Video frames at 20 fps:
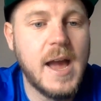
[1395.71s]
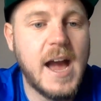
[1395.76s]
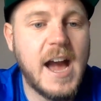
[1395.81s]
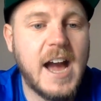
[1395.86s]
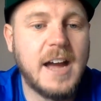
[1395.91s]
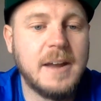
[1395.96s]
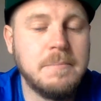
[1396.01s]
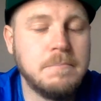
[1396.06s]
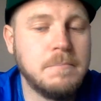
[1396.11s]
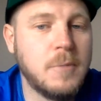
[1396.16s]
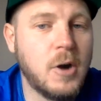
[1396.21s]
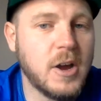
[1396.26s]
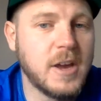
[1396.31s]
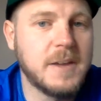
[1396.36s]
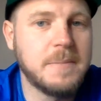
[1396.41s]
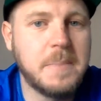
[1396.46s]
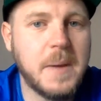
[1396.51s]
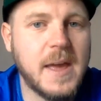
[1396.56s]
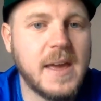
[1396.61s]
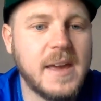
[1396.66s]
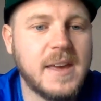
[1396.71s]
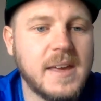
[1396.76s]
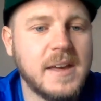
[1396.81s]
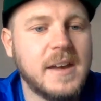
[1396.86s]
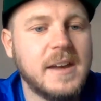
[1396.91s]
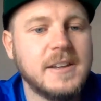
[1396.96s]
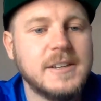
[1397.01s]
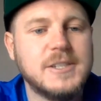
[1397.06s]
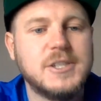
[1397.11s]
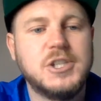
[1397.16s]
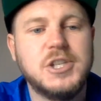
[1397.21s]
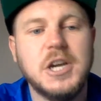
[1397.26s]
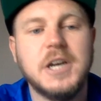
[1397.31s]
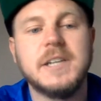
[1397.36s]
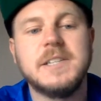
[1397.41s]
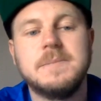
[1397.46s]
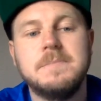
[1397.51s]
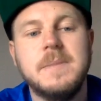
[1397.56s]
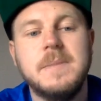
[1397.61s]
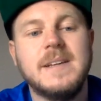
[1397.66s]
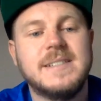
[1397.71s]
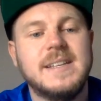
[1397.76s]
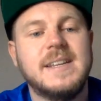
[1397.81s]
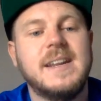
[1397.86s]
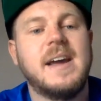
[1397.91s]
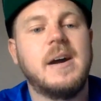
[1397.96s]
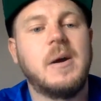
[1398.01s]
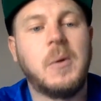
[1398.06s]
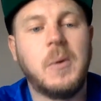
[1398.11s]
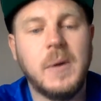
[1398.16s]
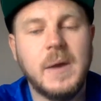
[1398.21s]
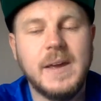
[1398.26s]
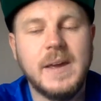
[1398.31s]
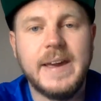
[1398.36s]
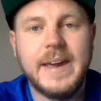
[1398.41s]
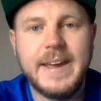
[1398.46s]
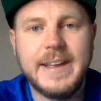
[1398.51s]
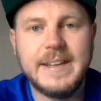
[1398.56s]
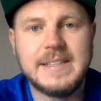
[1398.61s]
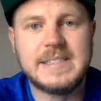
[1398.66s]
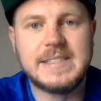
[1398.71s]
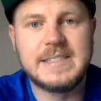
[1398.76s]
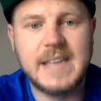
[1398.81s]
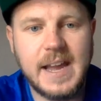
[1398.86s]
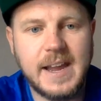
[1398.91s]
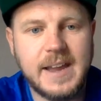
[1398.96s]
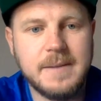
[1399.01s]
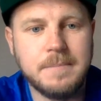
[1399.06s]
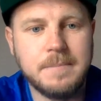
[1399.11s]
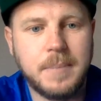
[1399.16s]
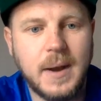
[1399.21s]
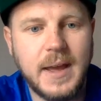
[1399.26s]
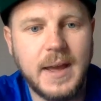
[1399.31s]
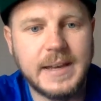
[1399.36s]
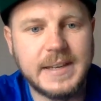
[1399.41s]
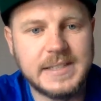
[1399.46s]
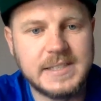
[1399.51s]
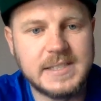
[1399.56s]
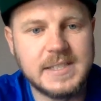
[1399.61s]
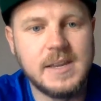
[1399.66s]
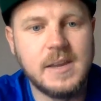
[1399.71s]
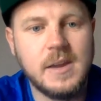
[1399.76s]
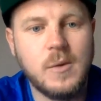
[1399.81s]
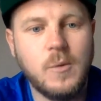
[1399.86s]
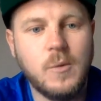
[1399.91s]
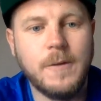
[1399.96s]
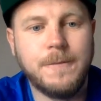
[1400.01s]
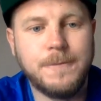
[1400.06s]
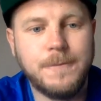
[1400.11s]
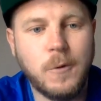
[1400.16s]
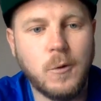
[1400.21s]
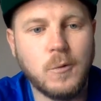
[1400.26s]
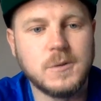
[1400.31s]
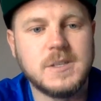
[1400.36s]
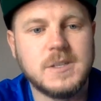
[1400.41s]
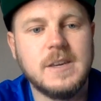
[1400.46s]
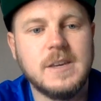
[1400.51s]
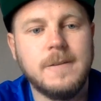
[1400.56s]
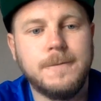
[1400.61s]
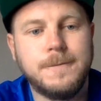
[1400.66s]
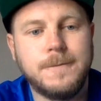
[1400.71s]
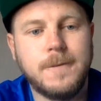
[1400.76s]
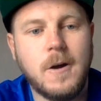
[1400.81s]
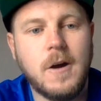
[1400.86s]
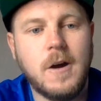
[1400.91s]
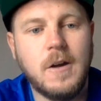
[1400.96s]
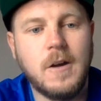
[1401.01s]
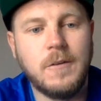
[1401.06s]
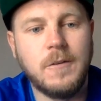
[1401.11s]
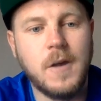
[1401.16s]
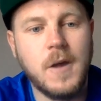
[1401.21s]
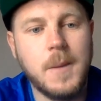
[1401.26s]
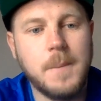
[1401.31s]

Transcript: And Mike Baker just missing out in 2nd place with 45.